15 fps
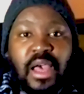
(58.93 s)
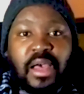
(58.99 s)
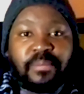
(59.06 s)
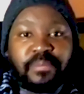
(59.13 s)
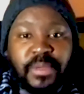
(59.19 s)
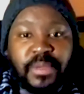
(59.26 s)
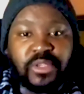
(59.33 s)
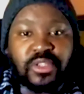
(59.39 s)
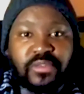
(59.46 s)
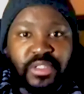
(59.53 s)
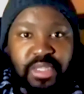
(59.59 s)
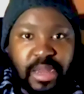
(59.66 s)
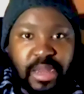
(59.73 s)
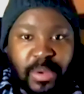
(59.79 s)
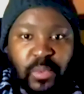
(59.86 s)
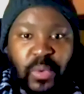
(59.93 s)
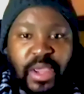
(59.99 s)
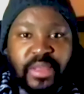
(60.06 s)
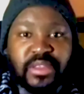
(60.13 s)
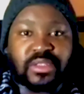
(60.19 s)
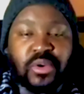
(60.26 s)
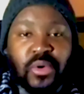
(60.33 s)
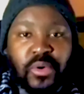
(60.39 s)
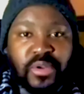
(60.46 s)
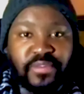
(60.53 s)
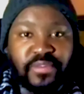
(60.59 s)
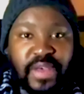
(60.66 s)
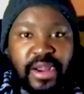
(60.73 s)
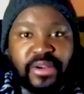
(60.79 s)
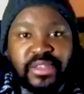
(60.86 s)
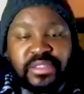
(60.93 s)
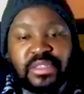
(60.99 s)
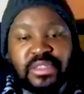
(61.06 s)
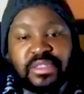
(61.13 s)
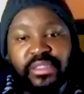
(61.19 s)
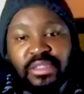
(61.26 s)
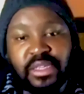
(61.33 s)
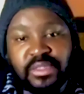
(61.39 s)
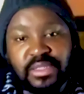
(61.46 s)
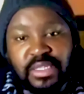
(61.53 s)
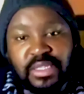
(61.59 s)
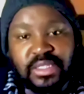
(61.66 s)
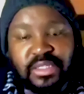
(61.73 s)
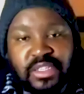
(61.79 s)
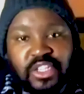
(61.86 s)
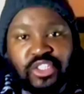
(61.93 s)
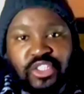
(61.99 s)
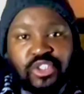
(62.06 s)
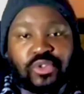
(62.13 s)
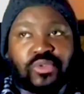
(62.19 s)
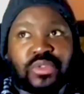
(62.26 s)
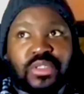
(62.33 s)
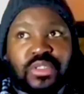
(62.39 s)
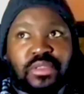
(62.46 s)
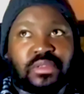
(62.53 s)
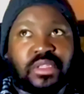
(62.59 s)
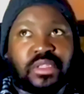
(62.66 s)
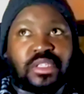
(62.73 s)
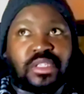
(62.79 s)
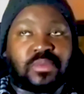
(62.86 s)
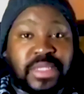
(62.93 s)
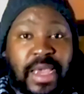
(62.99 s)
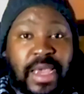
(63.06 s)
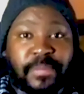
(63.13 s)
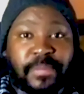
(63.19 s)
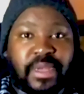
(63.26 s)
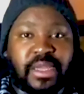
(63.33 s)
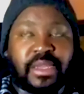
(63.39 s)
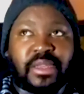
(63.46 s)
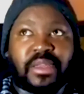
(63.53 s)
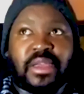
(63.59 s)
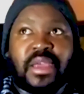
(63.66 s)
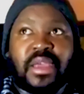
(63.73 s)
because obviously I'm aware there's coronavirus and these are the issues and this is what's happening.